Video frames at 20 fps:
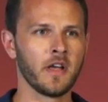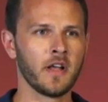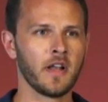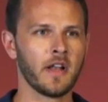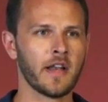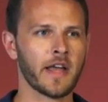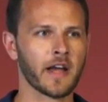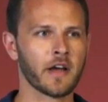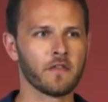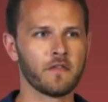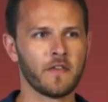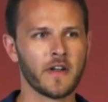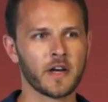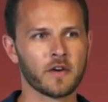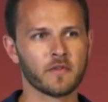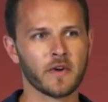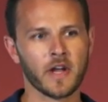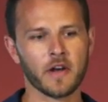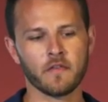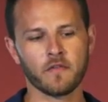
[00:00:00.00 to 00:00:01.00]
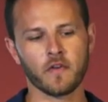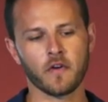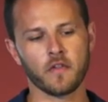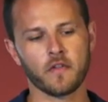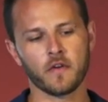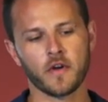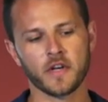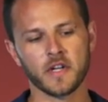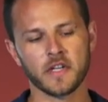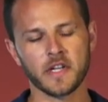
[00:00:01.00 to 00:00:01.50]
like a flat rate for
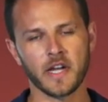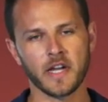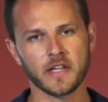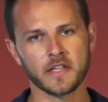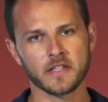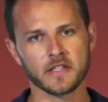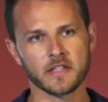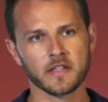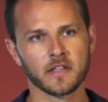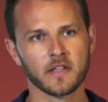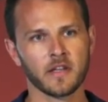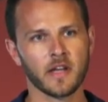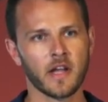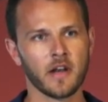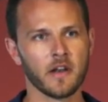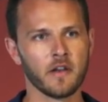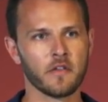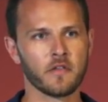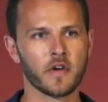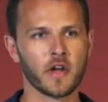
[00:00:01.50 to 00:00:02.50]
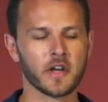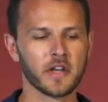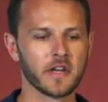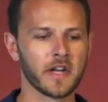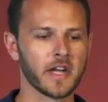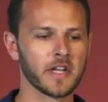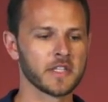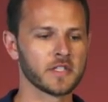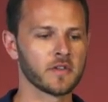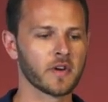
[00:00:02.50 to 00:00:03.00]
30 days, and in 30
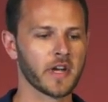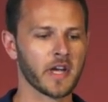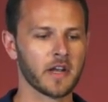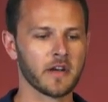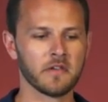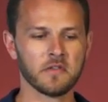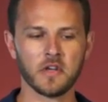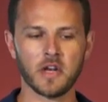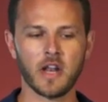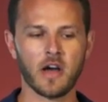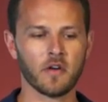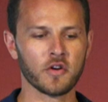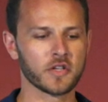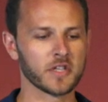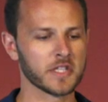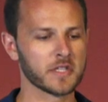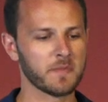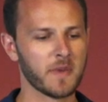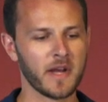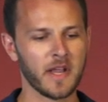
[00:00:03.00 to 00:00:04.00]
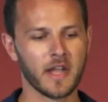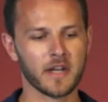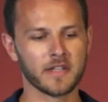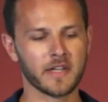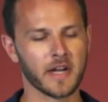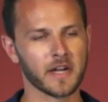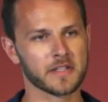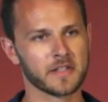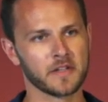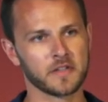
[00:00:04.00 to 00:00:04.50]
days you can launch as many
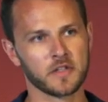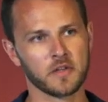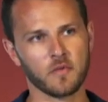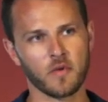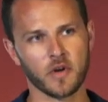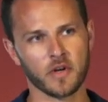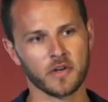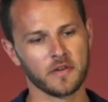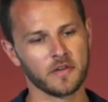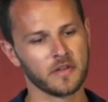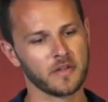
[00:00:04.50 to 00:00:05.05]
attacks as you want.